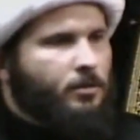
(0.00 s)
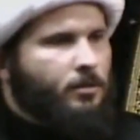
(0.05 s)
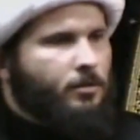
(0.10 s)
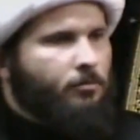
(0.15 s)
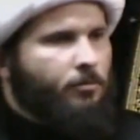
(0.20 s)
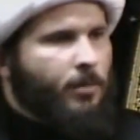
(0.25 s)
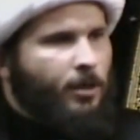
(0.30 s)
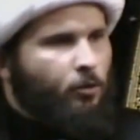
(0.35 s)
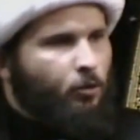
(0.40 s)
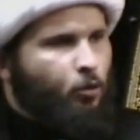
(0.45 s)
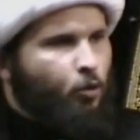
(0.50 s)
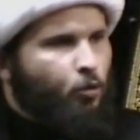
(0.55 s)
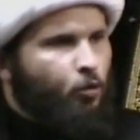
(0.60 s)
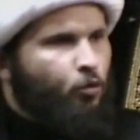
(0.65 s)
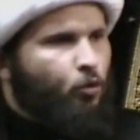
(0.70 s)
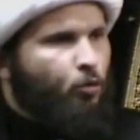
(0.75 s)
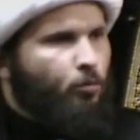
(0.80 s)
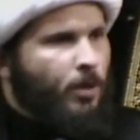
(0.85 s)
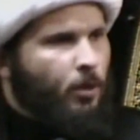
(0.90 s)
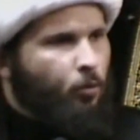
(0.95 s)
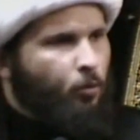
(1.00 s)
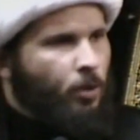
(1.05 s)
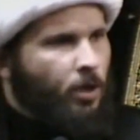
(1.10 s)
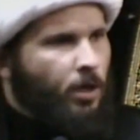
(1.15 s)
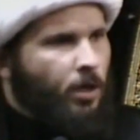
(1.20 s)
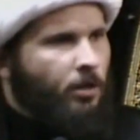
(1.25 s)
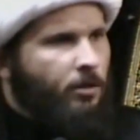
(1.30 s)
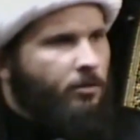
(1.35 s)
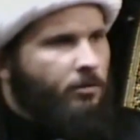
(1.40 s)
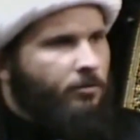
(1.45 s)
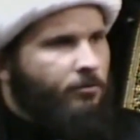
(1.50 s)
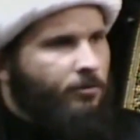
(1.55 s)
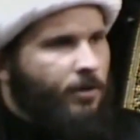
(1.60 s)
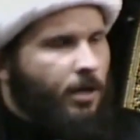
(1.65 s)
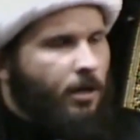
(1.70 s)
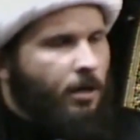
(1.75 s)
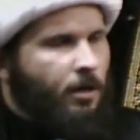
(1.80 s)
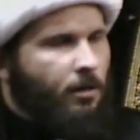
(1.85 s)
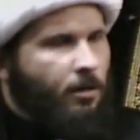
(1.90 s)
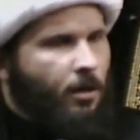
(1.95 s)
Man kuntu mawla
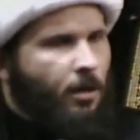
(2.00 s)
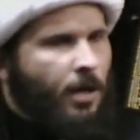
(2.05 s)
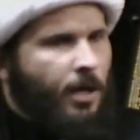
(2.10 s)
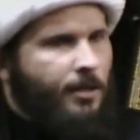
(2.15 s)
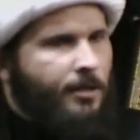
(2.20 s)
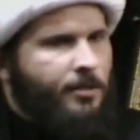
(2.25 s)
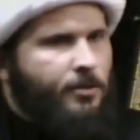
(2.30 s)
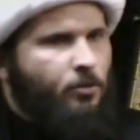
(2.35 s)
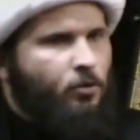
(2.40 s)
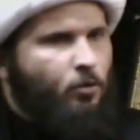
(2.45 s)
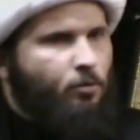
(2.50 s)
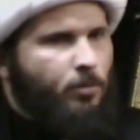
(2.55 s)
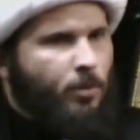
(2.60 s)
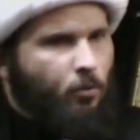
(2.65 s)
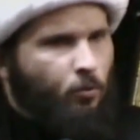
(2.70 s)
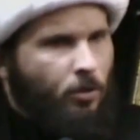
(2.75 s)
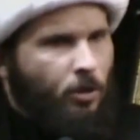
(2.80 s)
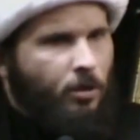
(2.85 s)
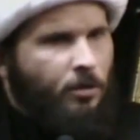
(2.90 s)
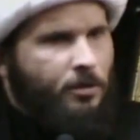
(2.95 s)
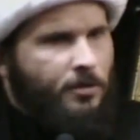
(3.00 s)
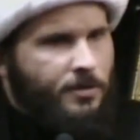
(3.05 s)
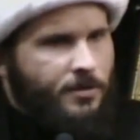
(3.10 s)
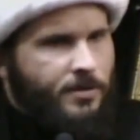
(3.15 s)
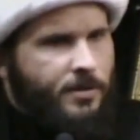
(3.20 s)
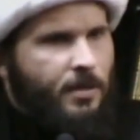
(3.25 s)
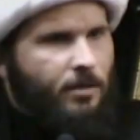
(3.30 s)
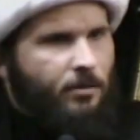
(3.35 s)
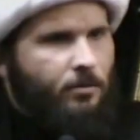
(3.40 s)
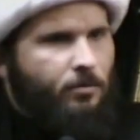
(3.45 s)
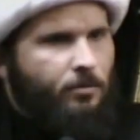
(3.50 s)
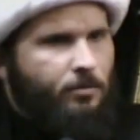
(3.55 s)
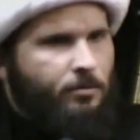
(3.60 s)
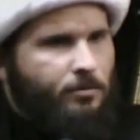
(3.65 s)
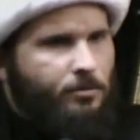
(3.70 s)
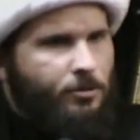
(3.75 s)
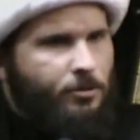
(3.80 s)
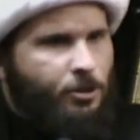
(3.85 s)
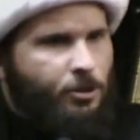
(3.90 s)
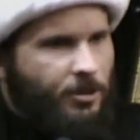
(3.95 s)
fahada aliyun mawla. Is
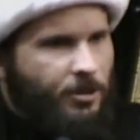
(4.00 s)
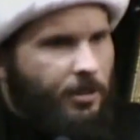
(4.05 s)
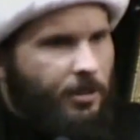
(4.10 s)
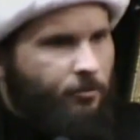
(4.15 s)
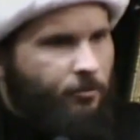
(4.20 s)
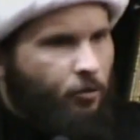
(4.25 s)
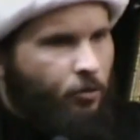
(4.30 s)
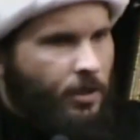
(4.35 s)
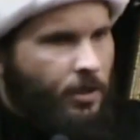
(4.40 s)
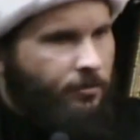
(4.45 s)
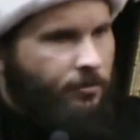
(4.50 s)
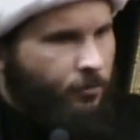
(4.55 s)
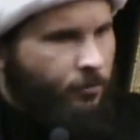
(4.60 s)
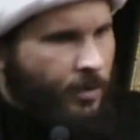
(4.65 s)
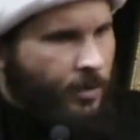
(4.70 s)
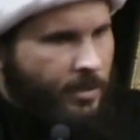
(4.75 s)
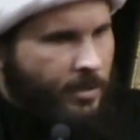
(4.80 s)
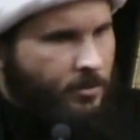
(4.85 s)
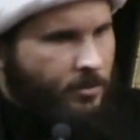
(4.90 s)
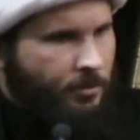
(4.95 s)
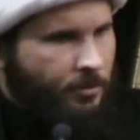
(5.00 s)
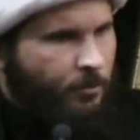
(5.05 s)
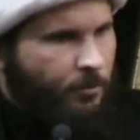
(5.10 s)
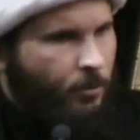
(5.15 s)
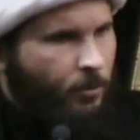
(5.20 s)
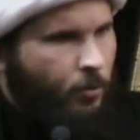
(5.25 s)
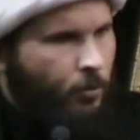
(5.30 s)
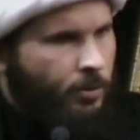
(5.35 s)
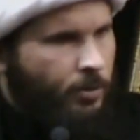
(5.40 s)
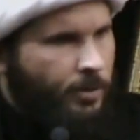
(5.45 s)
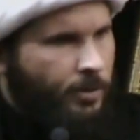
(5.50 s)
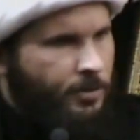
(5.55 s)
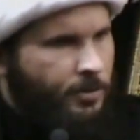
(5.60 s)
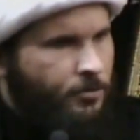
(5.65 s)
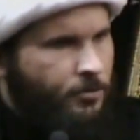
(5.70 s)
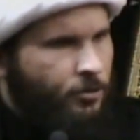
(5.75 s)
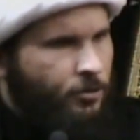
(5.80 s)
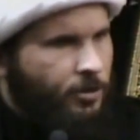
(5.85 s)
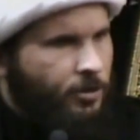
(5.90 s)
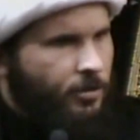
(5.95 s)
that she gave her life for that to be recorded in
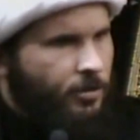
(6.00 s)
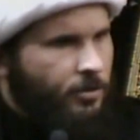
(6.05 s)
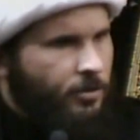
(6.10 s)
history?